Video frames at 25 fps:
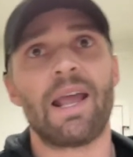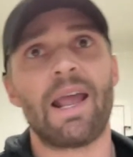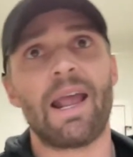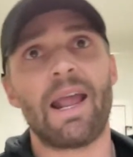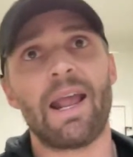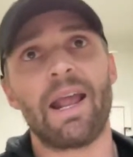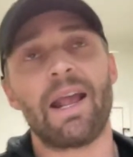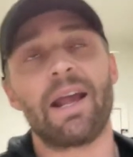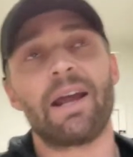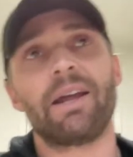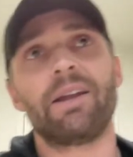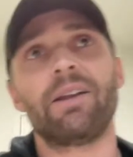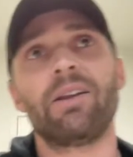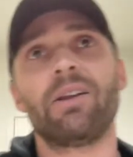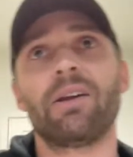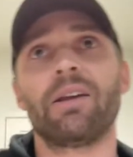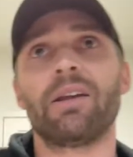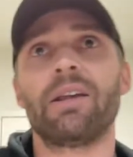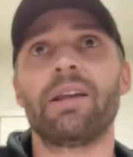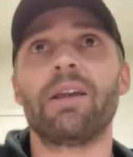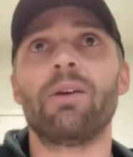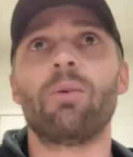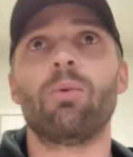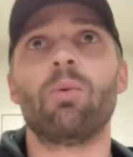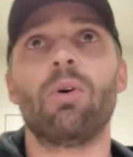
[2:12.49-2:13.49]
and
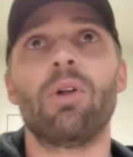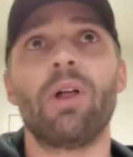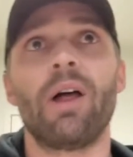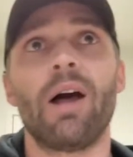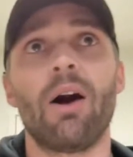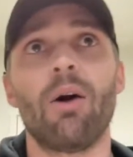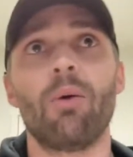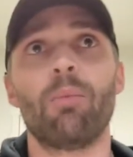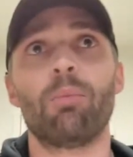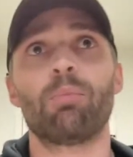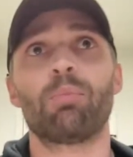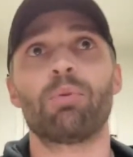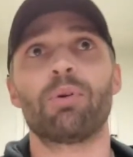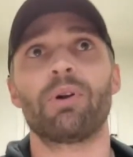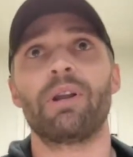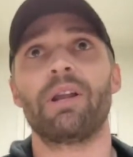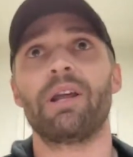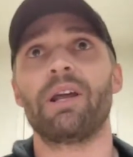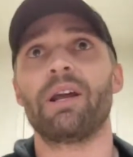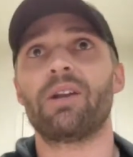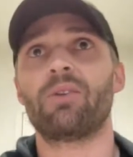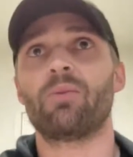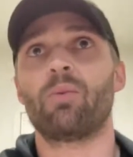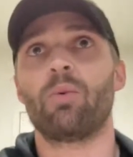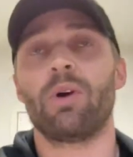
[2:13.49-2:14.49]
it will help
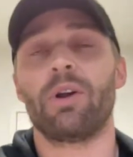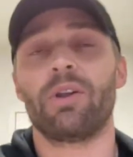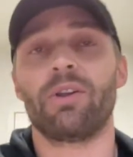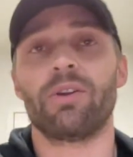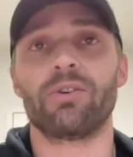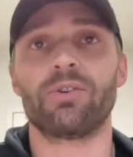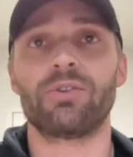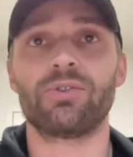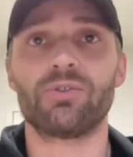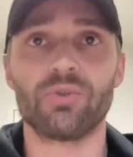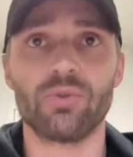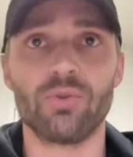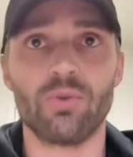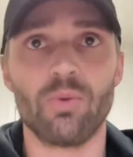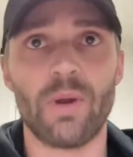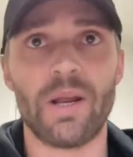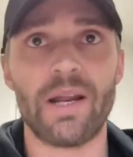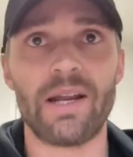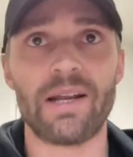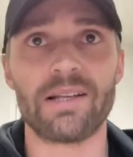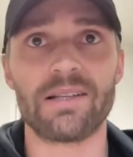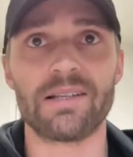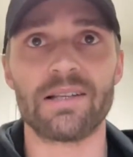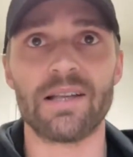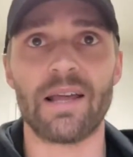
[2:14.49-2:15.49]
predict what your true
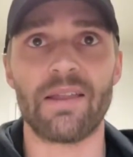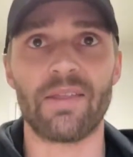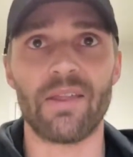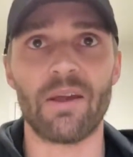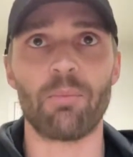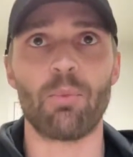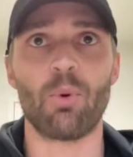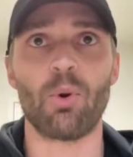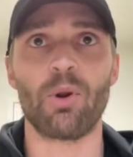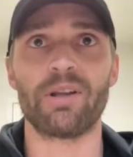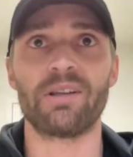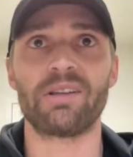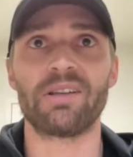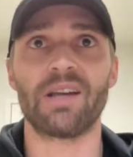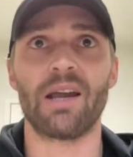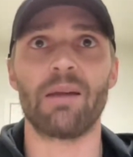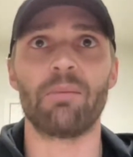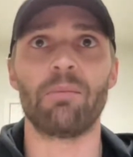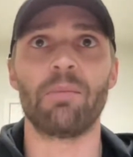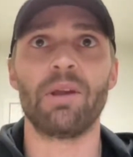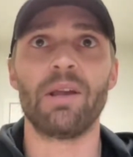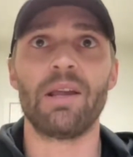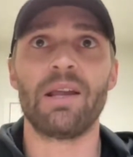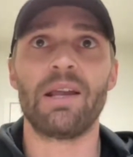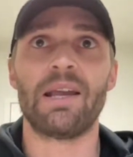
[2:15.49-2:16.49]
weight is at that point in
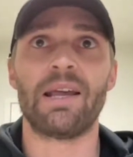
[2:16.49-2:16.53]
time.